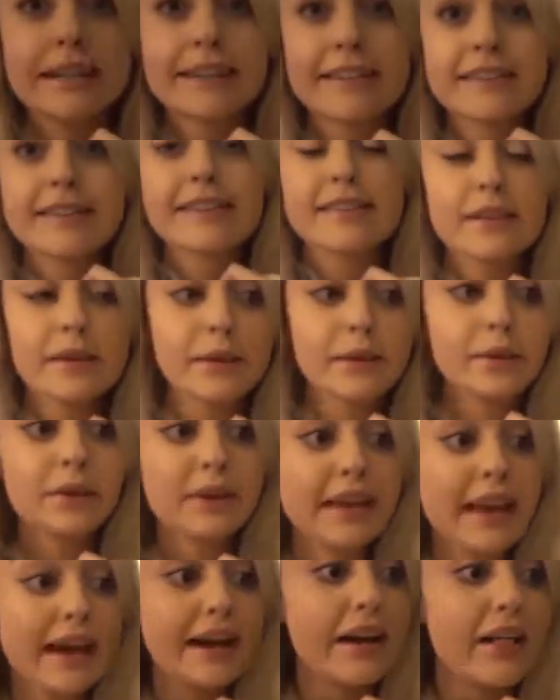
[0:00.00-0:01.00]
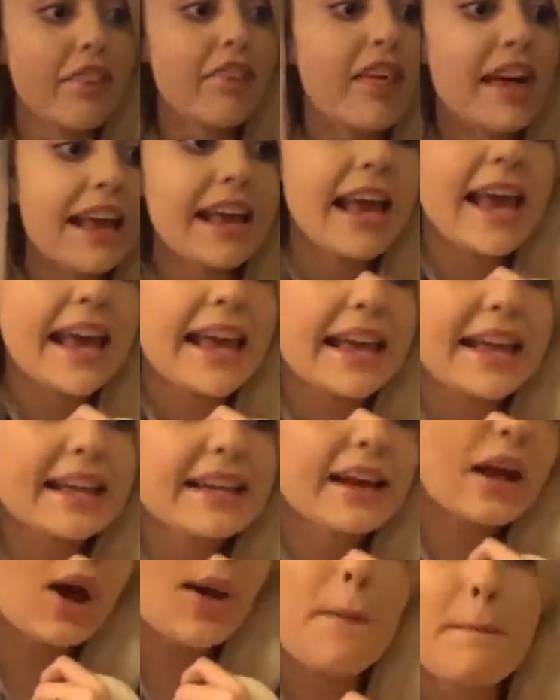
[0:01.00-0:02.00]
So yeah, they
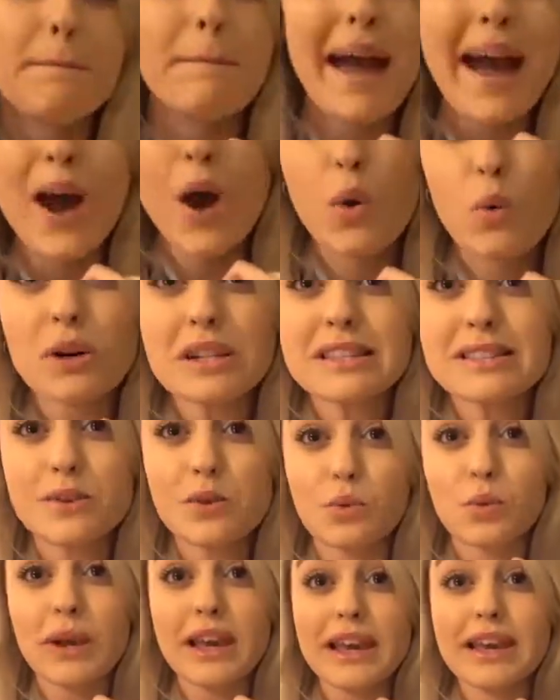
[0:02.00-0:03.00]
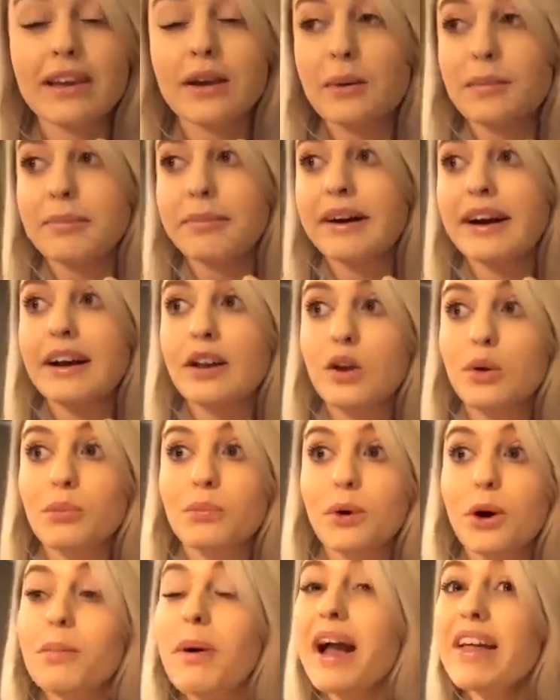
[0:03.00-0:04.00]
eat about once a week, but
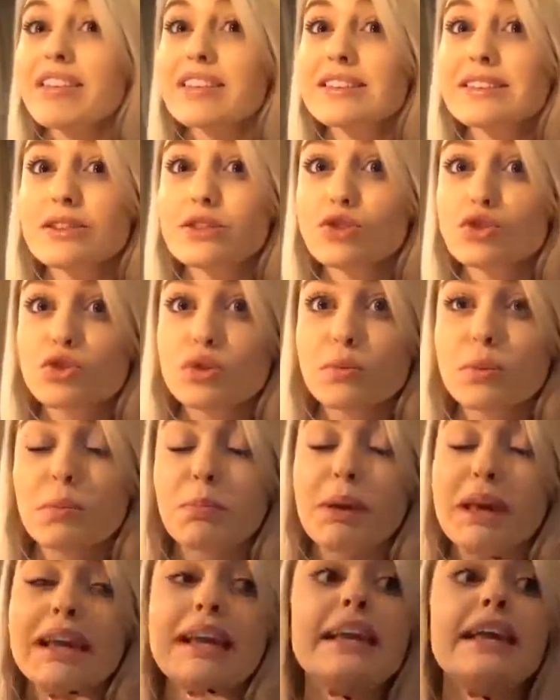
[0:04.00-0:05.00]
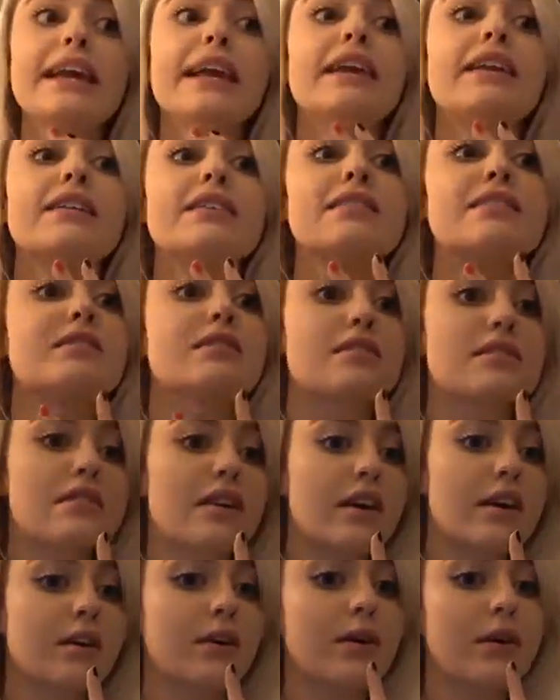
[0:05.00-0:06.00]
ball pythons are super picky eaters.
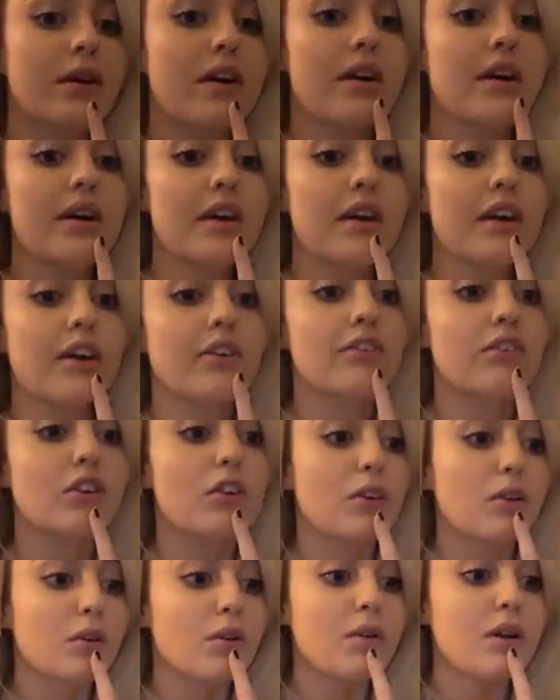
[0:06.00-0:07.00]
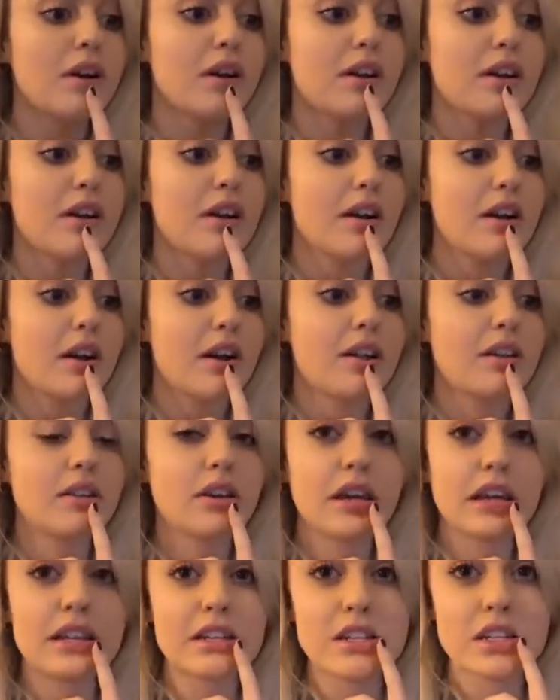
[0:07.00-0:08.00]
So if you are
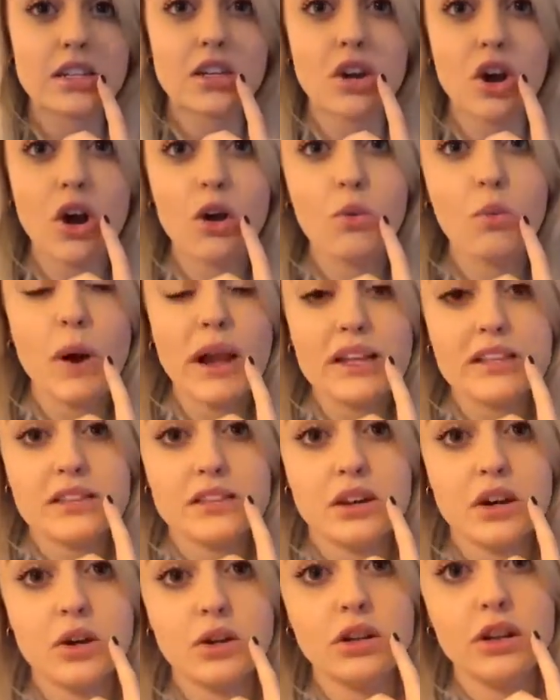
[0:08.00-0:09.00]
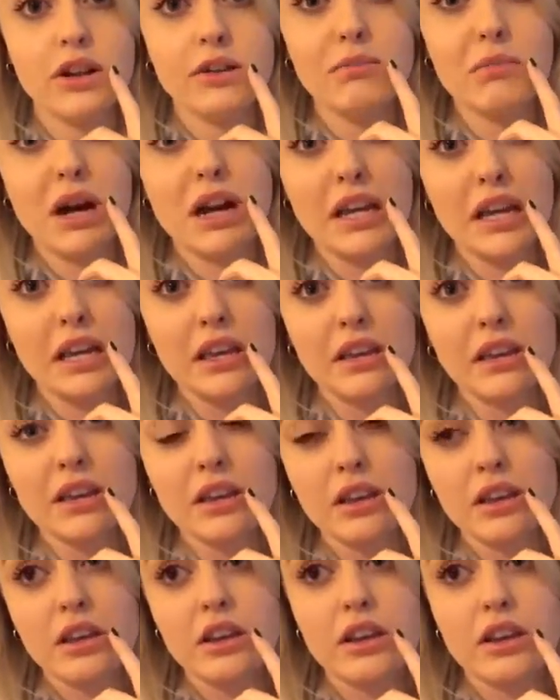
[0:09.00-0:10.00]
looking to not waste a whole lot of money
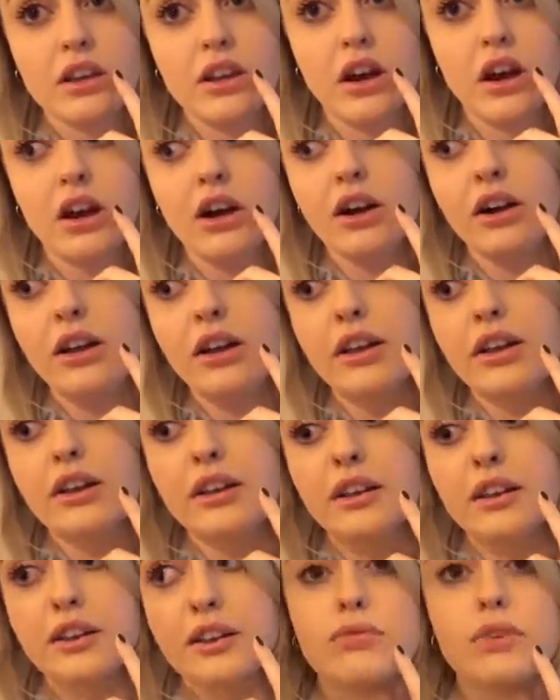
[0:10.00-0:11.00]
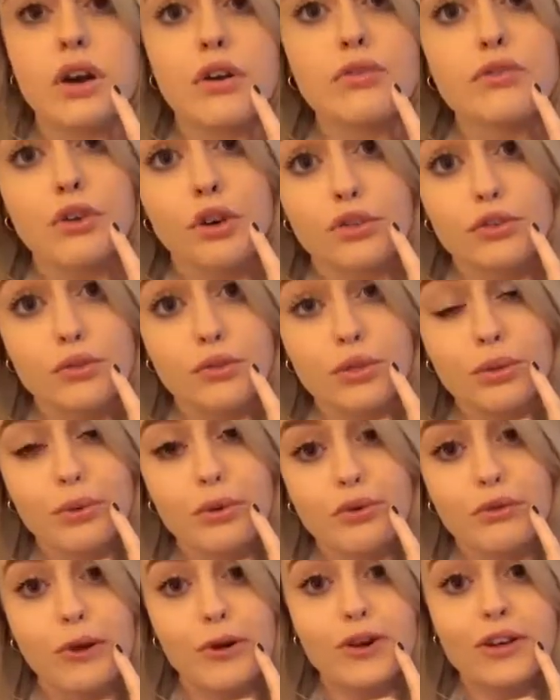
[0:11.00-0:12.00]
on frozen
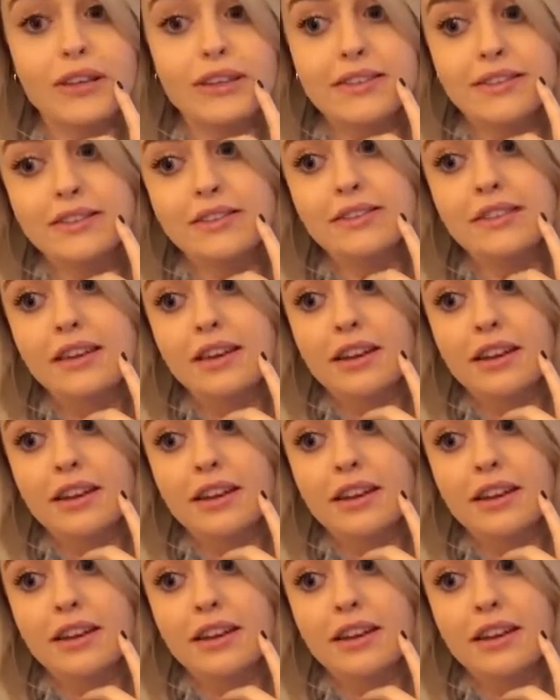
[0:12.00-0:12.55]
thawed rodents,